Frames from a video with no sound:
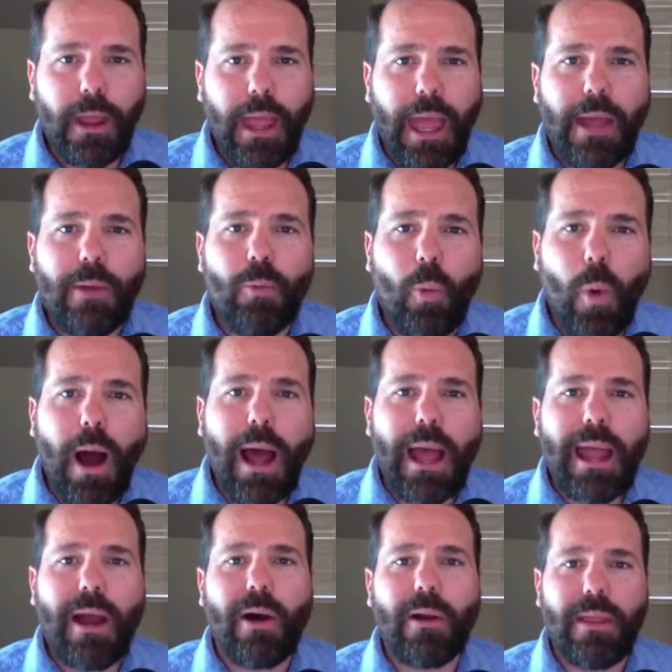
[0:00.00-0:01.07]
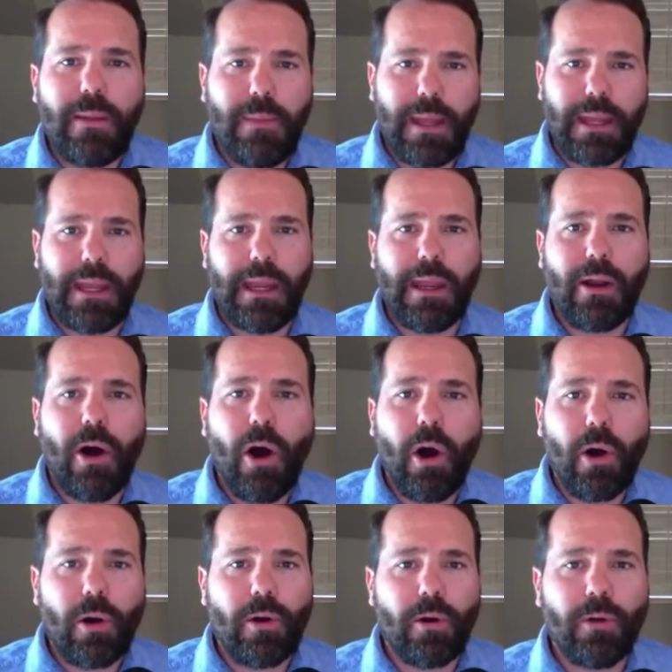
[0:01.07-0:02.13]
And why are they making it
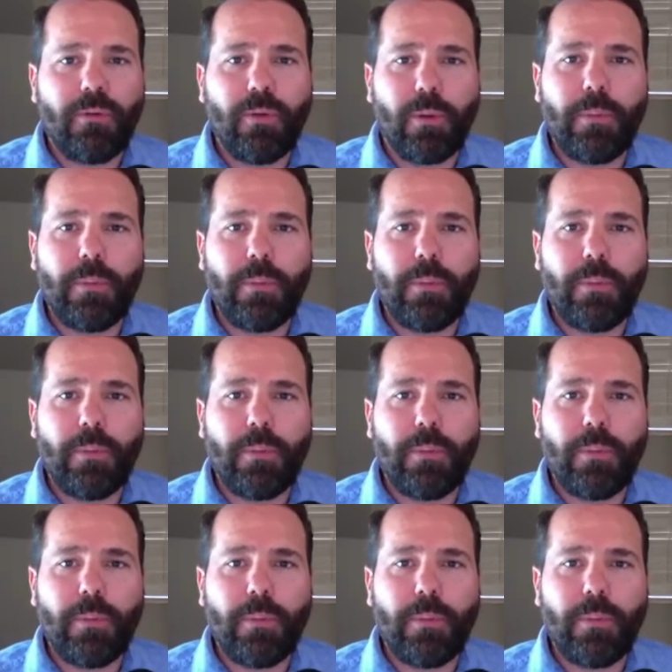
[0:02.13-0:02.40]
harder for